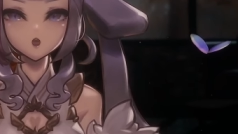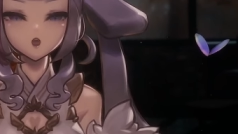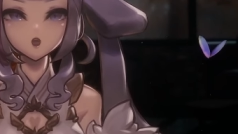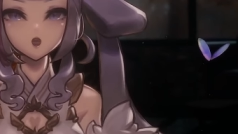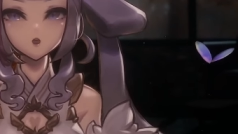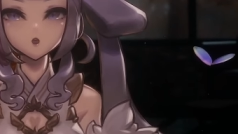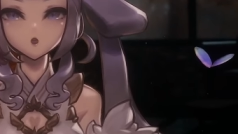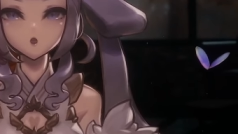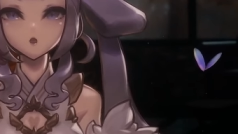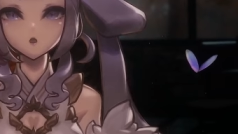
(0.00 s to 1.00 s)
and let
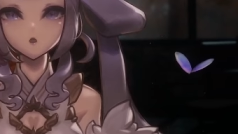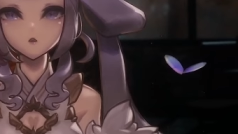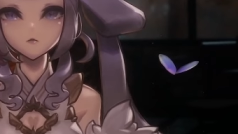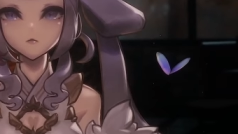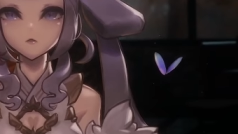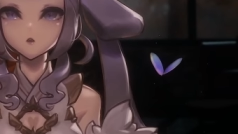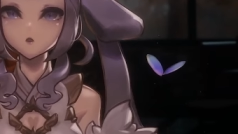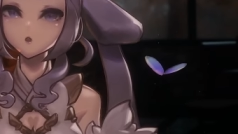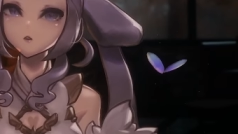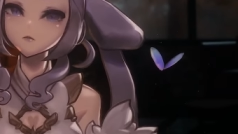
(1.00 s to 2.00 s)
go
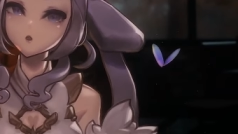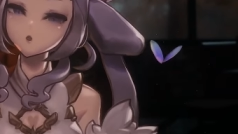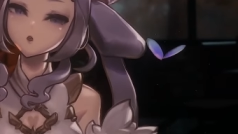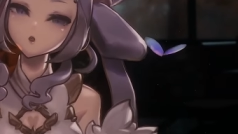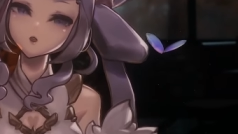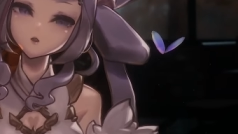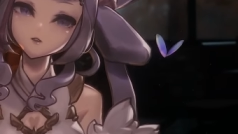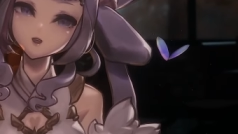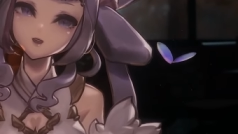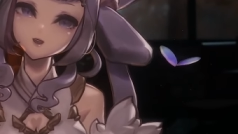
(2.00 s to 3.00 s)
of the stigma
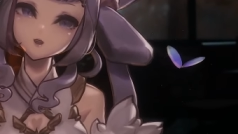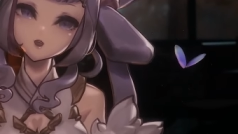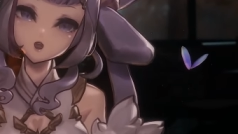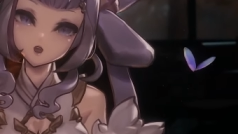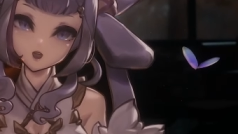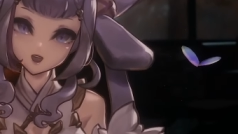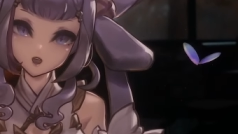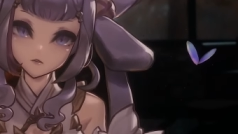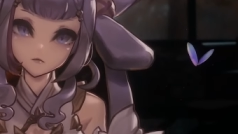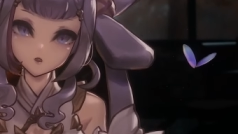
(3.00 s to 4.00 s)
and shame
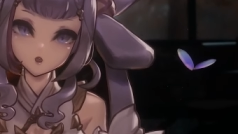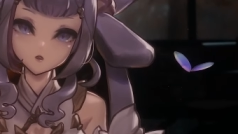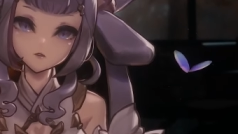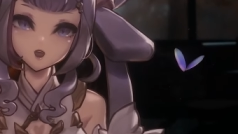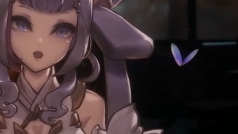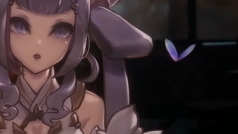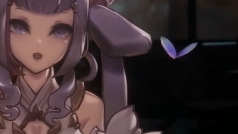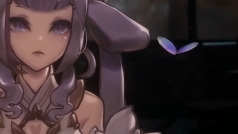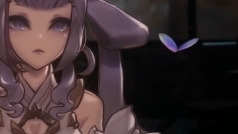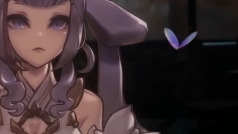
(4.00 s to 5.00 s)
around that
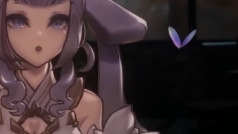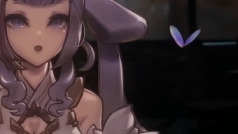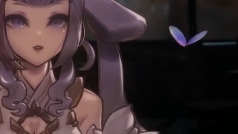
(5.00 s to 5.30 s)
emotion.